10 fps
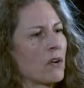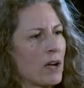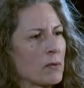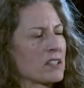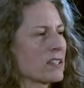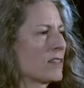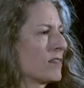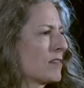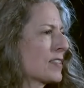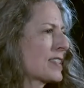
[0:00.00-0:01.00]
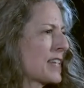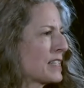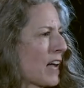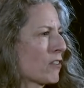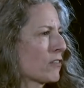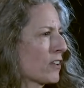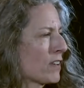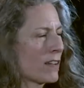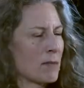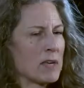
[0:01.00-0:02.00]
I went to sit down
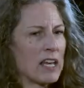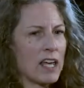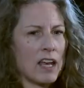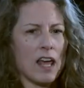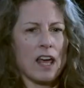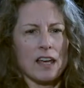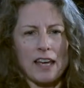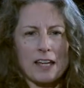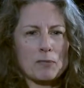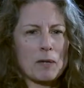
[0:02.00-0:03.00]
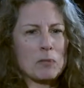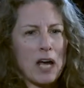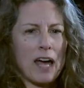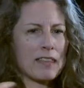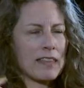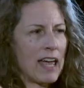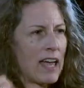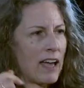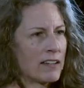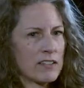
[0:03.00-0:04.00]
for a minute, catch my breath,
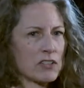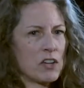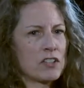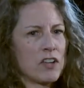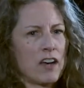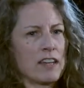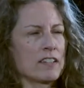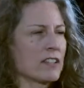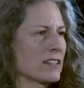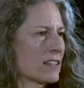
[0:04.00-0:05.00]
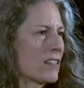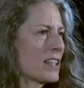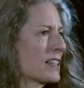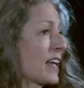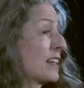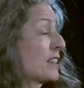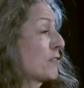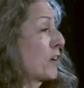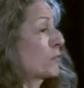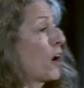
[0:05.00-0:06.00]
and started talking to this lovely lady in the
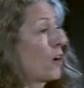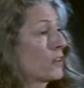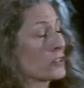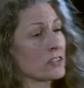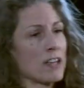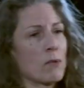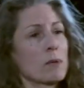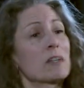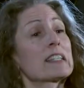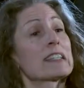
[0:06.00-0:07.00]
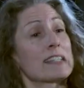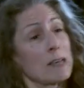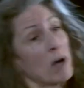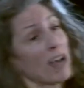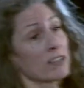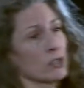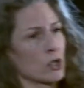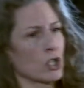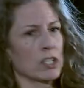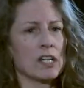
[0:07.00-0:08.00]
front row. It turns out we went to the same high
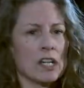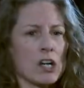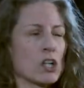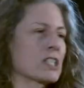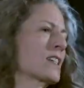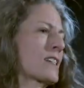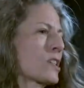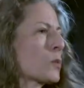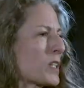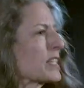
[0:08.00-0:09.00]
school. Her sister was